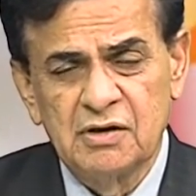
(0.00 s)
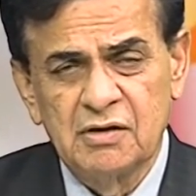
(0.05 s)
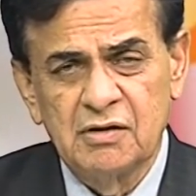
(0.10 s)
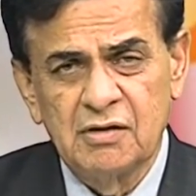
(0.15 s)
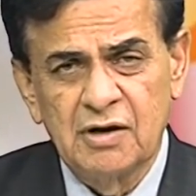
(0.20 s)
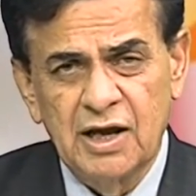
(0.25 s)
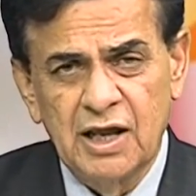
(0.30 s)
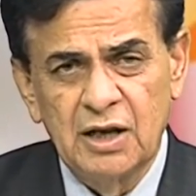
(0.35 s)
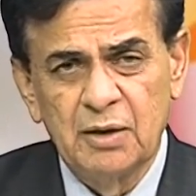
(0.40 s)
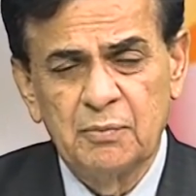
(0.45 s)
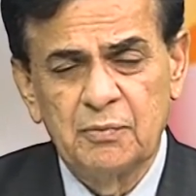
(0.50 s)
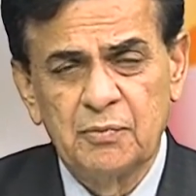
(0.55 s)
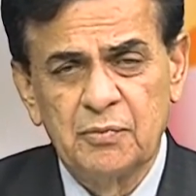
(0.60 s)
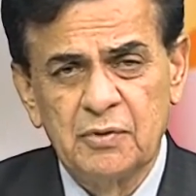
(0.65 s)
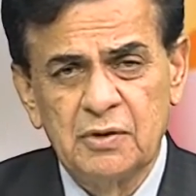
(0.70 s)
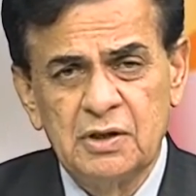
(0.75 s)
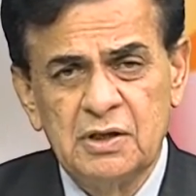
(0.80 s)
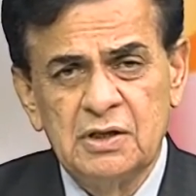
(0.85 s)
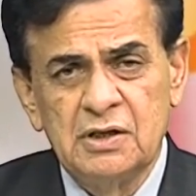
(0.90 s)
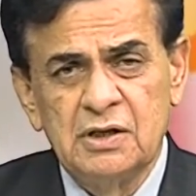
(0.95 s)
help
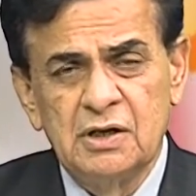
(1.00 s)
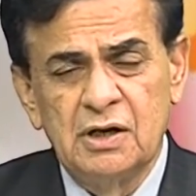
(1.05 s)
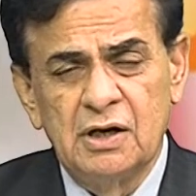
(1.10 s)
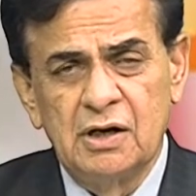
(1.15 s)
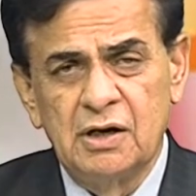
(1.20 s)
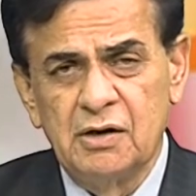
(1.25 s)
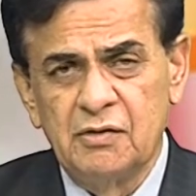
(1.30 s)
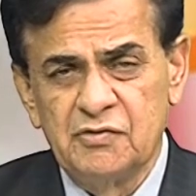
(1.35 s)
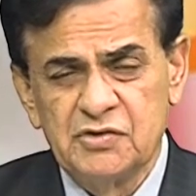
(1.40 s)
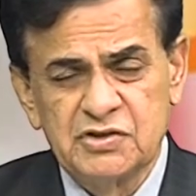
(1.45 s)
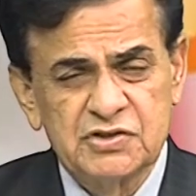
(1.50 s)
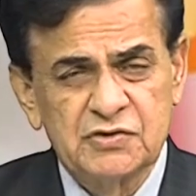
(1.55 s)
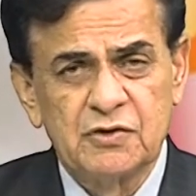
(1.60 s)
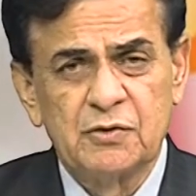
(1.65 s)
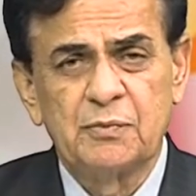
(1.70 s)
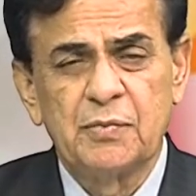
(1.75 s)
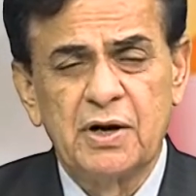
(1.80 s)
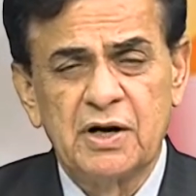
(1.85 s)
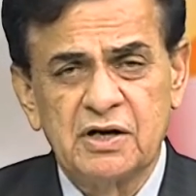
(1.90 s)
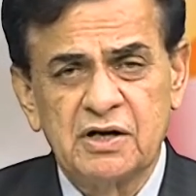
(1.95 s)
whichever
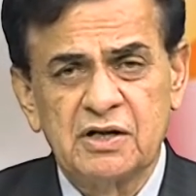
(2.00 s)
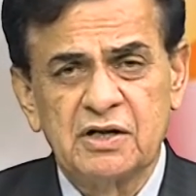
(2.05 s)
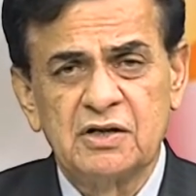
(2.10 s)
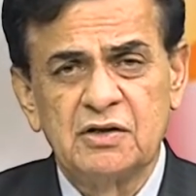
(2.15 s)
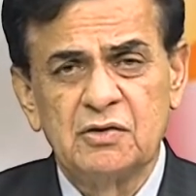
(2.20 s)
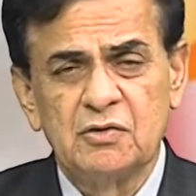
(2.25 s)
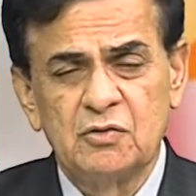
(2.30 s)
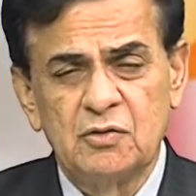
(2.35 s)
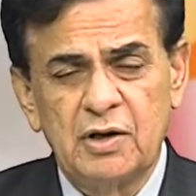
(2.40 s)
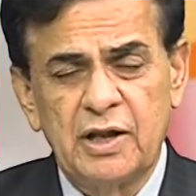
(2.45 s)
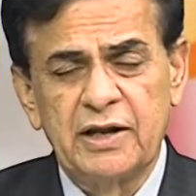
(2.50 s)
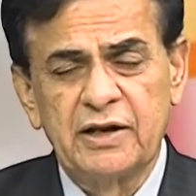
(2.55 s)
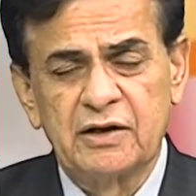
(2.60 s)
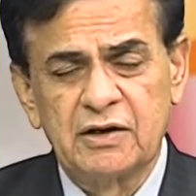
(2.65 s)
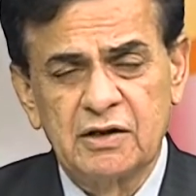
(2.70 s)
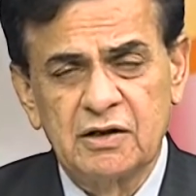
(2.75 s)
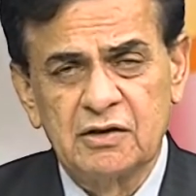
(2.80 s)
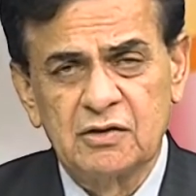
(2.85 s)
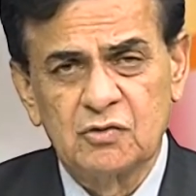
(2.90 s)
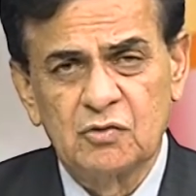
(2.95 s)
party you
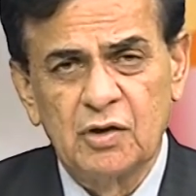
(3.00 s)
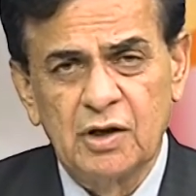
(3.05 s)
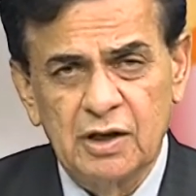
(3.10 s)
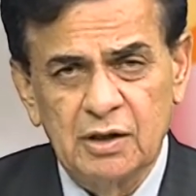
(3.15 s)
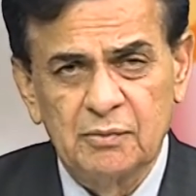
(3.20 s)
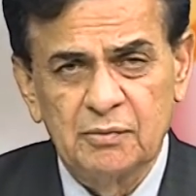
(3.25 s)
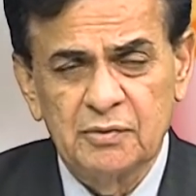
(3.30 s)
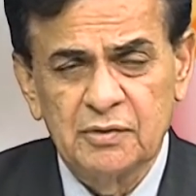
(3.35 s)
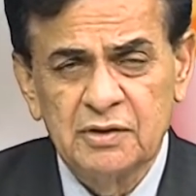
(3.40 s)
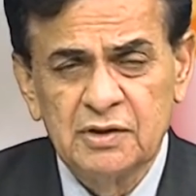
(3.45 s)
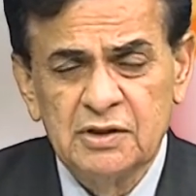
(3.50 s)
like to help.